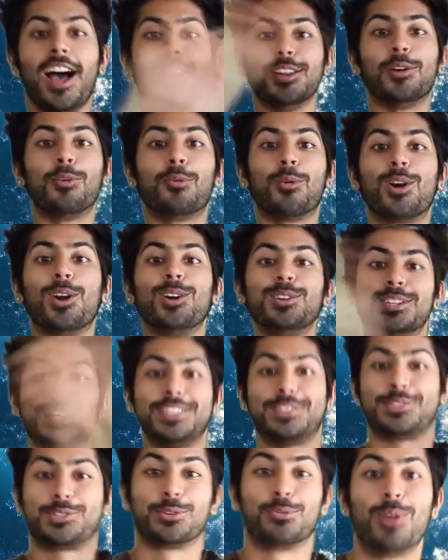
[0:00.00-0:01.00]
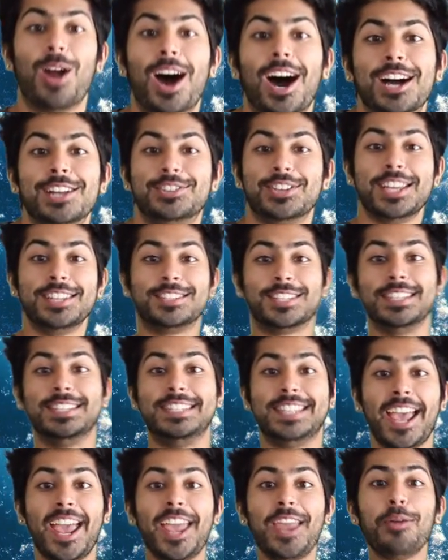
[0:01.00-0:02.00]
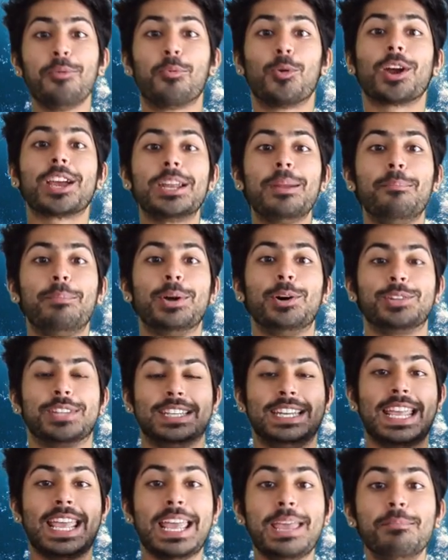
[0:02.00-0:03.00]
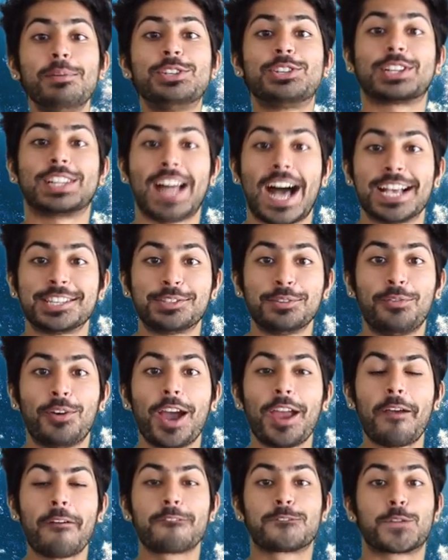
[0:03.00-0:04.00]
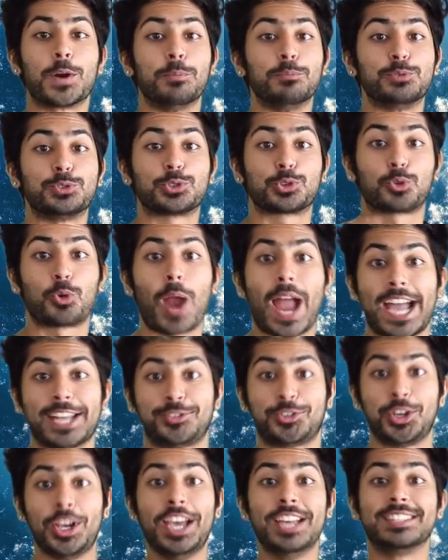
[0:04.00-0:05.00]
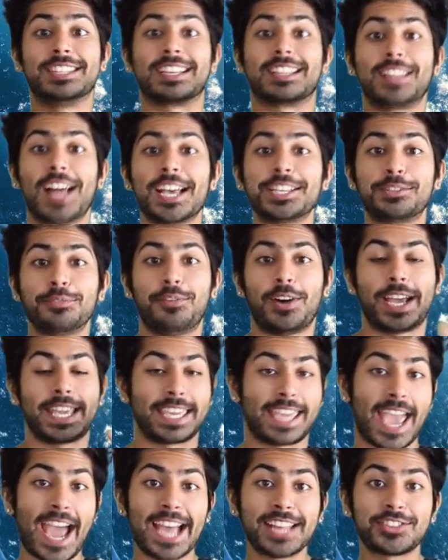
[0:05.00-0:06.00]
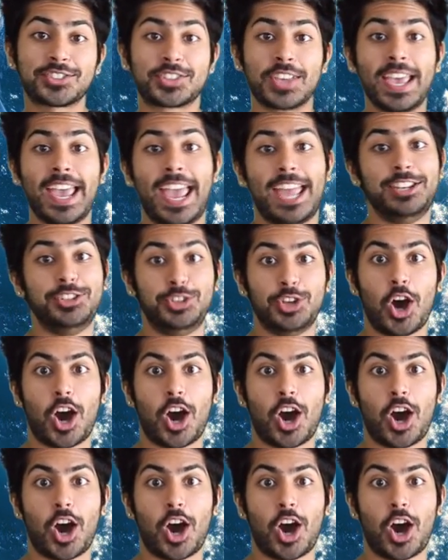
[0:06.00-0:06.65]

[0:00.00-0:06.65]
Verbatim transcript: Hello world, it's Siraj, and today we're gonna build an image classifier from scratch to classify cats and